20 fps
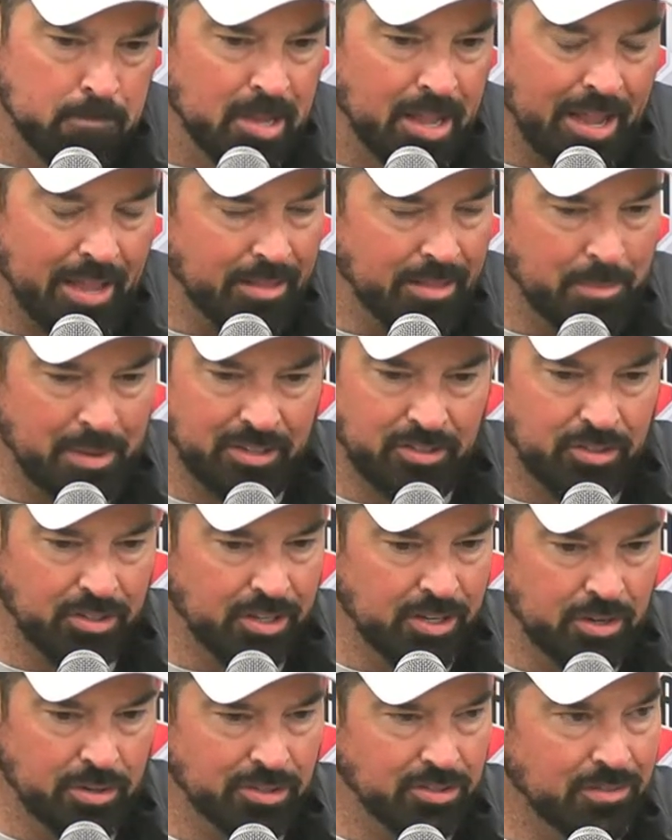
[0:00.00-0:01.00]
And the best you
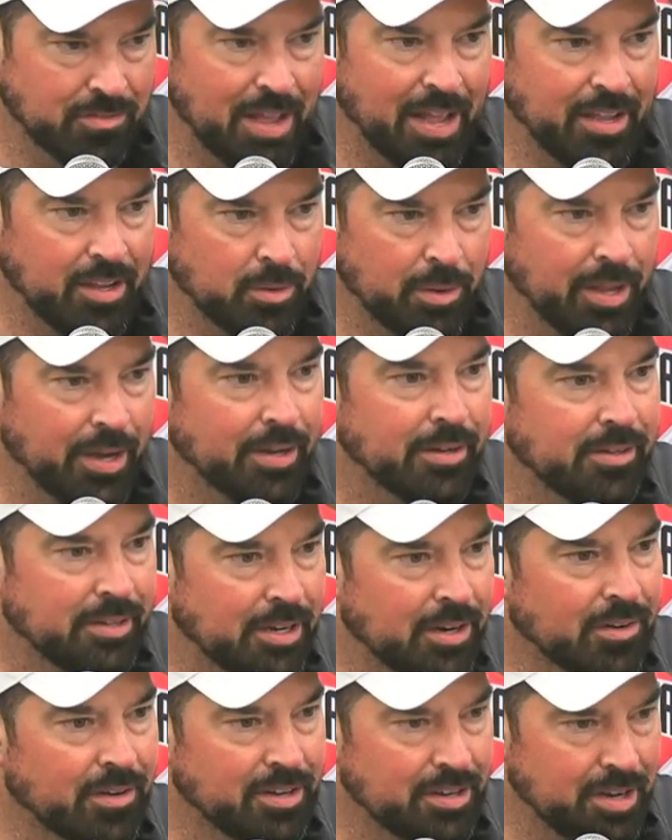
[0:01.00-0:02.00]
can do is evaluate it
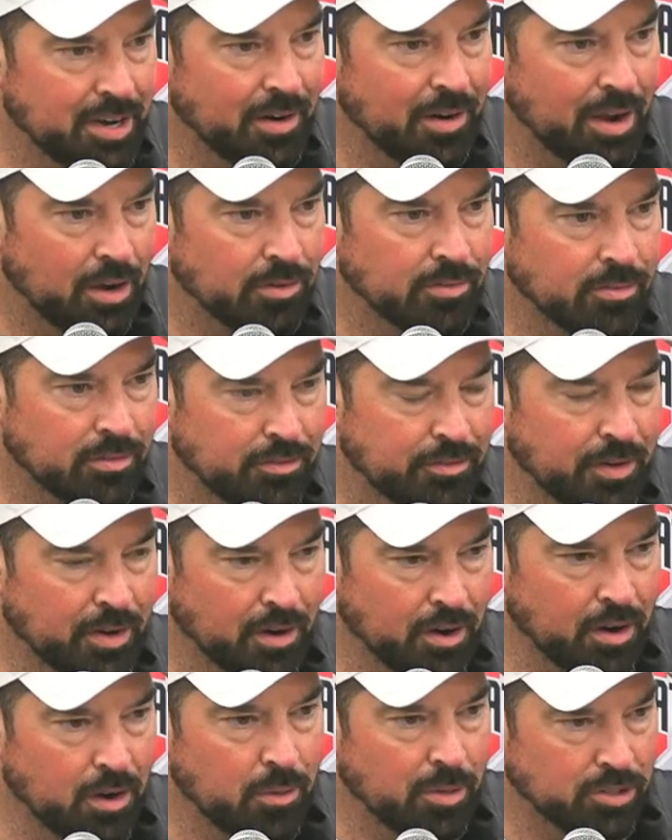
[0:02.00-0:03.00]
year in and year out and
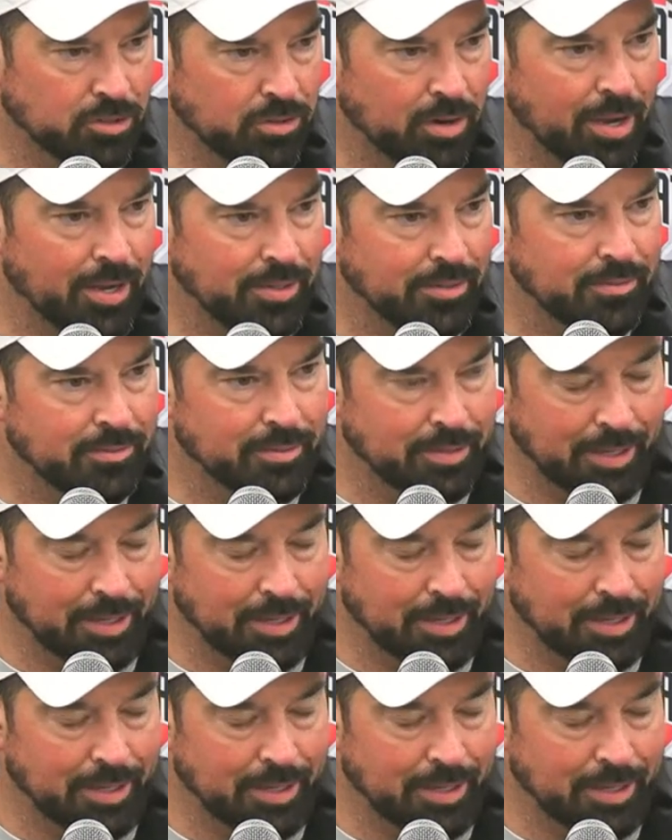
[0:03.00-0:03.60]
figure out what's right.